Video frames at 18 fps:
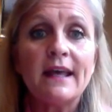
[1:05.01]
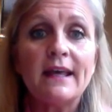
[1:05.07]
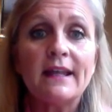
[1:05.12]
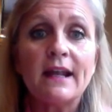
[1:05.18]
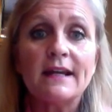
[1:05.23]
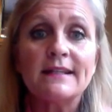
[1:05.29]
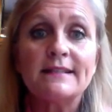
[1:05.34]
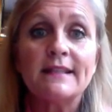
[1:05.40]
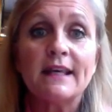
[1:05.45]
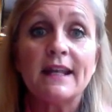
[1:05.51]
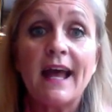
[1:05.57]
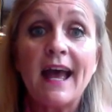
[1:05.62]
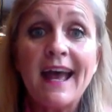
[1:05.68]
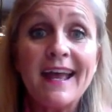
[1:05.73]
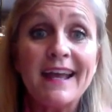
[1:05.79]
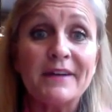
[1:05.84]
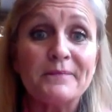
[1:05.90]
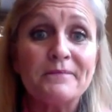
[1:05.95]
And I said,
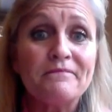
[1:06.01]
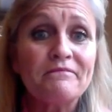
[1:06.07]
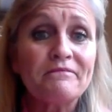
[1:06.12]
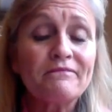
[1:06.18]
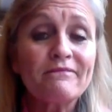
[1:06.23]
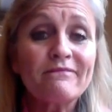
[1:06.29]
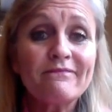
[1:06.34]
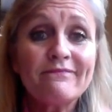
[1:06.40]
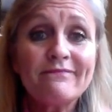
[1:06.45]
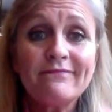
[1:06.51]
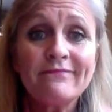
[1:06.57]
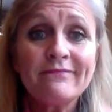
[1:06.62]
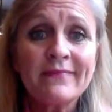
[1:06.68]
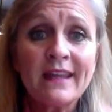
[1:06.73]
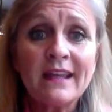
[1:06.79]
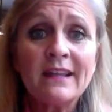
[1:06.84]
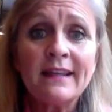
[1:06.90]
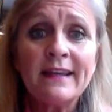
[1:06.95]
Hey,
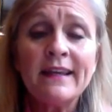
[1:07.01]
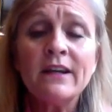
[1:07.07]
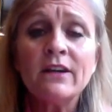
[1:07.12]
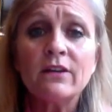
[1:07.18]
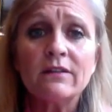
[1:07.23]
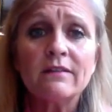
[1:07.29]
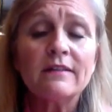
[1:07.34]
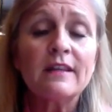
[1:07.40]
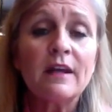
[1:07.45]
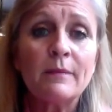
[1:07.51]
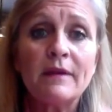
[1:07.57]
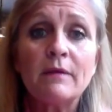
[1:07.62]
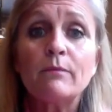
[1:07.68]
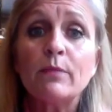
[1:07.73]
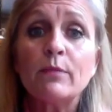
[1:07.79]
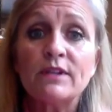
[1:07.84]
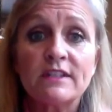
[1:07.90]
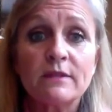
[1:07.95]
here, let me
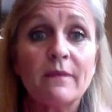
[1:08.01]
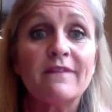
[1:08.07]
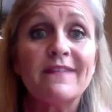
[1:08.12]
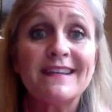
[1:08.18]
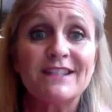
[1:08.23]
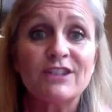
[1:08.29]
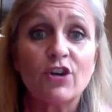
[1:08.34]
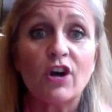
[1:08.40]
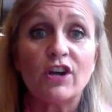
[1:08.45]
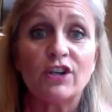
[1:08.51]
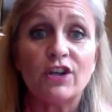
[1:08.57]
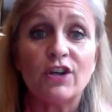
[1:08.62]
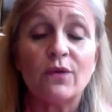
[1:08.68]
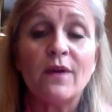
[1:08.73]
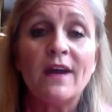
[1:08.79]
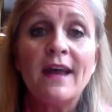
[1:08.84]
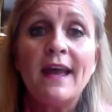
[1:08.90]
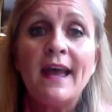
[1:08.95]
put some of this on you.
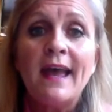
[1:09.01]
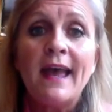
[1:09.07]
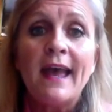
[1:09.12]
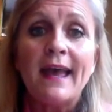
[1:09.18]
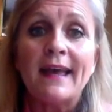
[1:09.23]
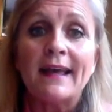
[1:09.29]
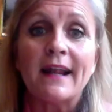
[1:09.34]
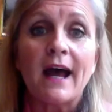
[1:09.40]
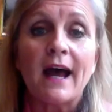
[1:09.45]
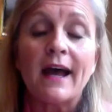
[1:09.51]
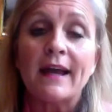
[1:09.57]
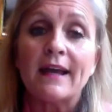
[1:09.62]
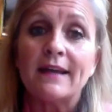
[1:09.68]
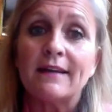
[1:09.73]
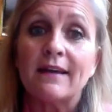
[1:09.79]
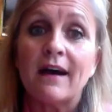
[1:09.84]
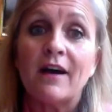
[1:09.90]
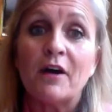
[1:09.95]
And
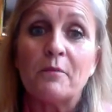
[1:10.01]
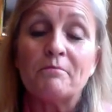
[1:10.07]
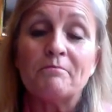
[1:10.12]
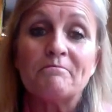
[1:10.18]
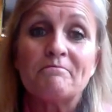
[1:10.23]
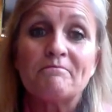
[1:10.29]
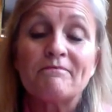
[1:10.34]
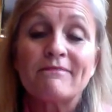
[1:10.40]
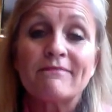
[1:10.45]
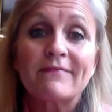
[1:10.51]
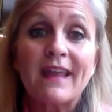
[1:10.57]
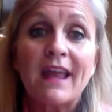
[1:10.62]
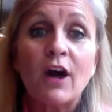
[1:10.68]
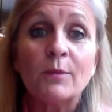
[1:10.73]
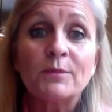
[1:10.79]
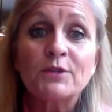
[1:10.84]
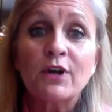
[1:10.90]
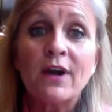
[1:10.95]
I um,
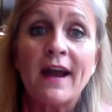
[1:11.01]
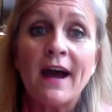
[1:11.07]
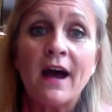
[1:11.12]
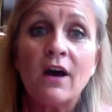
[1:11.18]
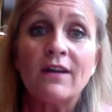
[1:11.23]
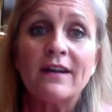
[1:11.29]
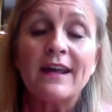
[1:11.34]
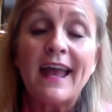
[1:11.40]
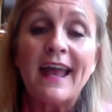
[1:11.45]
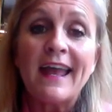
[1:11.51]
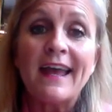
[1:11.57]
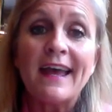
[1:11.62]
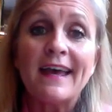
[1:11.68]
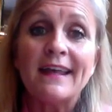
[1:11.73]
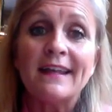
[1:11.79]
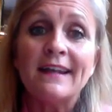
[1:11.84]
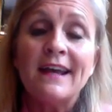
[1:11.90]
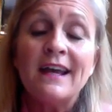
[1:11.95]
helped her out
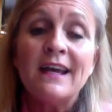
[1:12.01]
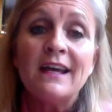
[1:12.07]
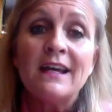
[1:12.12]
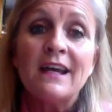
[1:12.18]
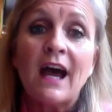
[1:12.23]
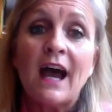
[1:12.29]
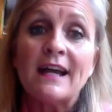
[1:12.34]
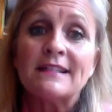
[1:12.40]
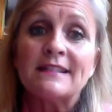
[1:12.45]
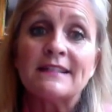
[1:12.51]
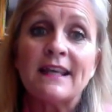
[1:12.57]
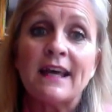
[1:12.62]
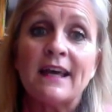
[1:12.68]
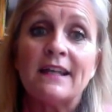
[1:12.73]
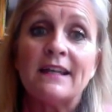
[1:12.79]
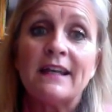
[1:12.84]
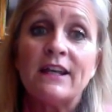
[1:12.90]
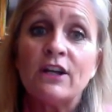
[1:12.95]
and I
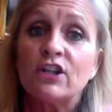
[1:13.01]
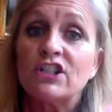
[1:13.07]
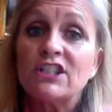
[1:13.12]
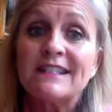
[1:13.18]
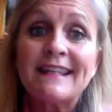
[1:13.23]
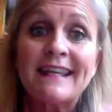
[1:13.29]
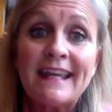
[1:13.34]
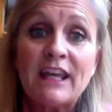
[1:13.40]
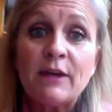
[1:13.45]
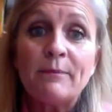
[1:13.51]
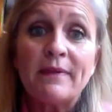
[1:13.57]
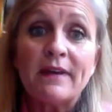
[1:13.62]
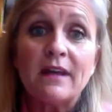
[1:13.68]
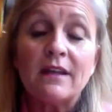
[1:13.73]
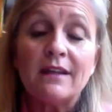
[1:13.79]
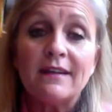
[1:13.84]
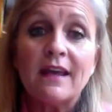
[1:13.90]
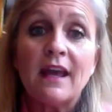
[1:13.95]
said, Here, just keep
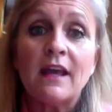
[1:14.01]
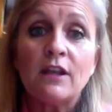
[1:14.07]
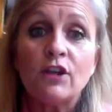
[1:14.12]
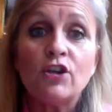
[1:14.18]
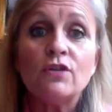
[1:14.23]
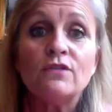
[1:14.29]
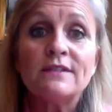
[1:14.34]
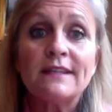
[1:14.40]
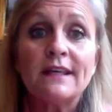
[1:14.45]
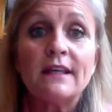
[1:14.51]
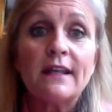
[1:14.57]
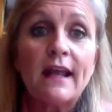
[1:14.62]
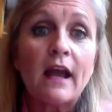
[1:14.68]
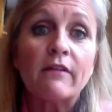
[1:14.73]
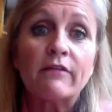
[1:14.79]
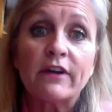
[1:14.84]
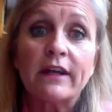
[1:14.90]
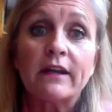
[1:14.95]
it and use it
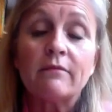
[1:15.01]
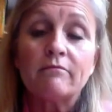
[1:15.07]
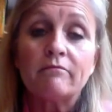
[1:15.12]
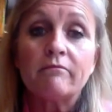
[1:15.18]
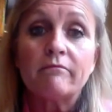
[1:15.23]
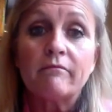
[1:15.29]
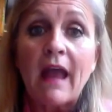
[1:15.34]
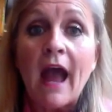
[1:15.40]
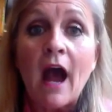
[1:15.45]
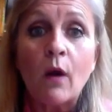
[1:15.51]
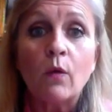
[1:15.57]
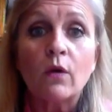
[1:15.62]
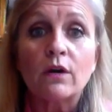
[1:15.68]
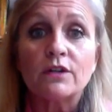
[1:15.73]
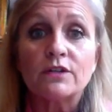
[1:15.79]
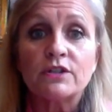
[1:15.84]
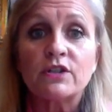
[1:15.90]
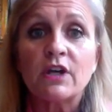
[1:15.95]
every hour
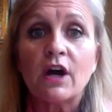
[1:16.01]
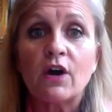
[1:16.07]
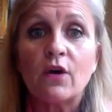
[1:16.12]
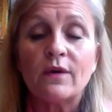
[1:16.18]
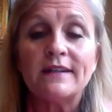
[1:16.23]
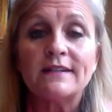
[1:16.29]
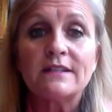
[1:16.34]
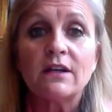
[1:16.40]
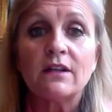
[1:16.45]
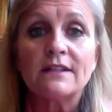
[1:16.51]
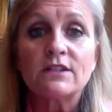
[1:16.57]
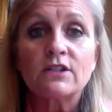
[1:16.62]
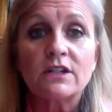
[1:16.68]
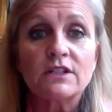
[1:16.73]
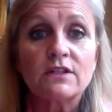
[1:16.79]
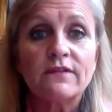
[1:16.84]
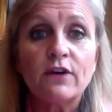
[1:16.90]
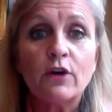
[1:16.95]
or so until it
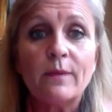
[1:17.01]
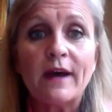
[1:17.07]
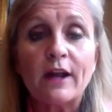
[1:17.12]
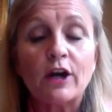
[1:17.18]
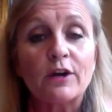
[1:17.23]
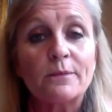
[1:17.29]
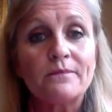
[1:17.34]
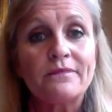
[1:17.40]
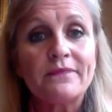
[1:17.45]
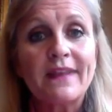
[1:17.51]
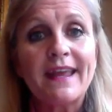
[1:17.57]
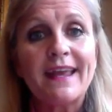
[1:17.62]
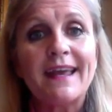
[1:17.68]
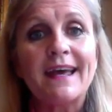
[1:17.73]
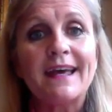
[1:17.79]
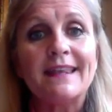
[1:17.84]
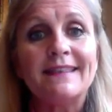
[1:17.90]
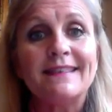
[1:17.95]
starts to feel better.
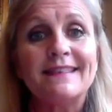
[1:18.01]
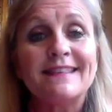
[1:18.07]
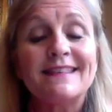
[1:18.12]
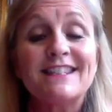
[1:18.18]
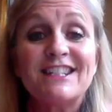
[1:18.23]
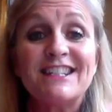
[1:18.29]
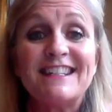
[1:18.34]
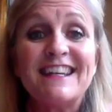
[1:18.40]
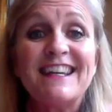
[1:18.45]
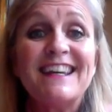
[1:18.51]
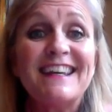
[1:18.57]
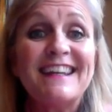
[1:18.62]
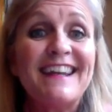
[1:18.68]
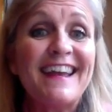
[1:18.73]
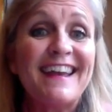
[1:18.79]
And she did.